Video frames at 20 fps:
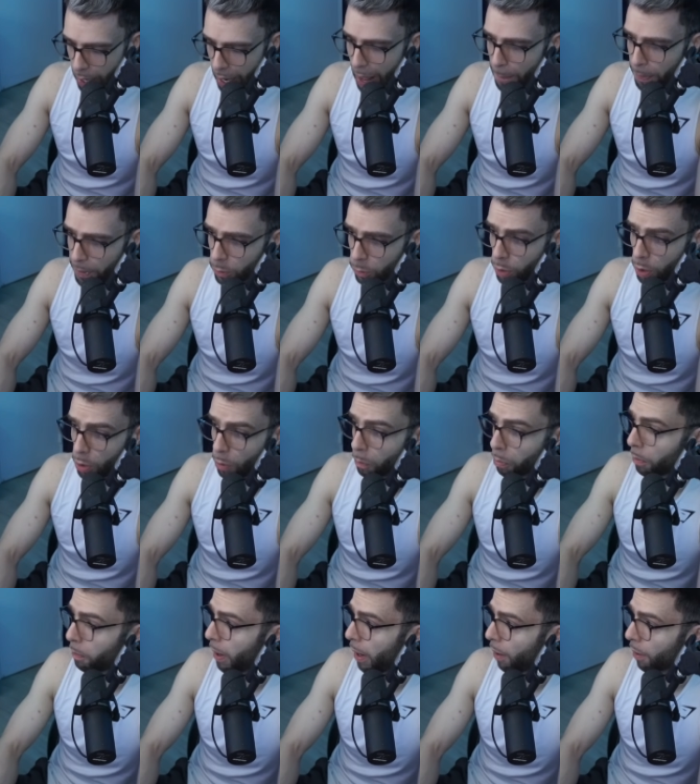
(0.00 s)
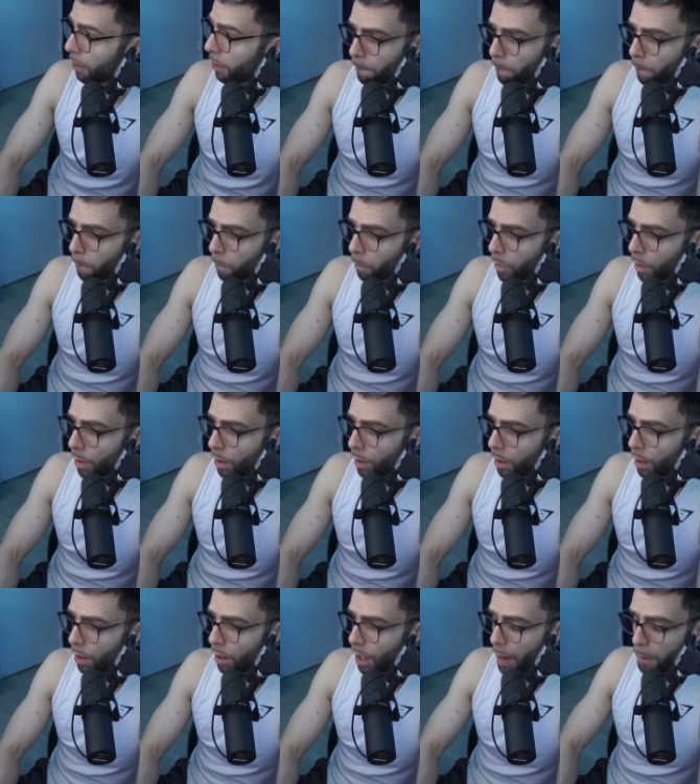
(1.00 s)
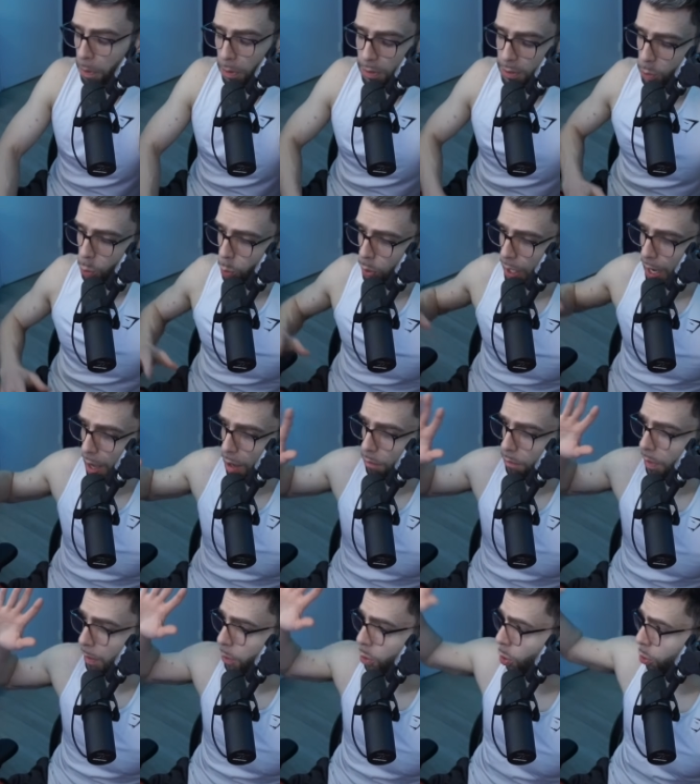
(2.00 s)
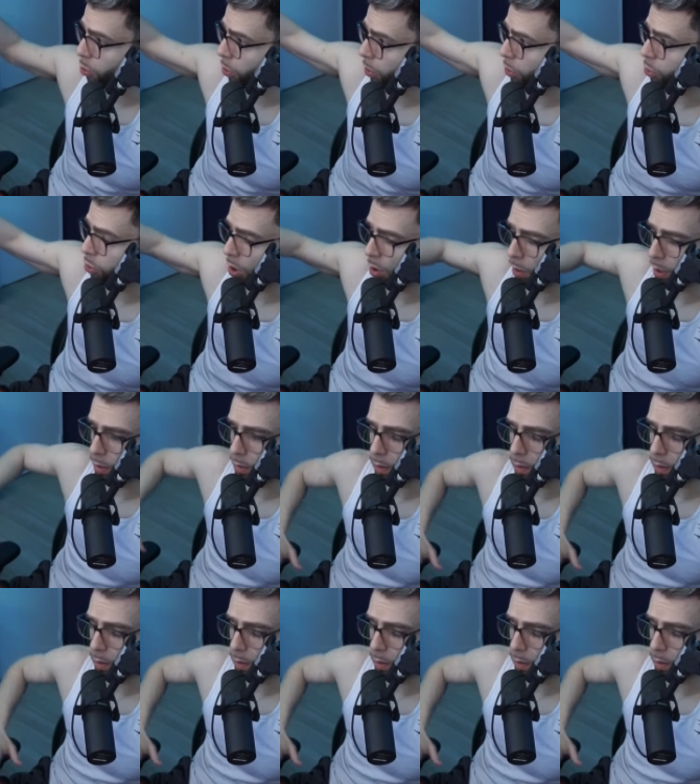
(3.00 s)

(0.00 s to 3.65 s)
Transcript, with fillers: happens when you don't prepare. Uh, I put this tweet out. Maybe JoJo could show it.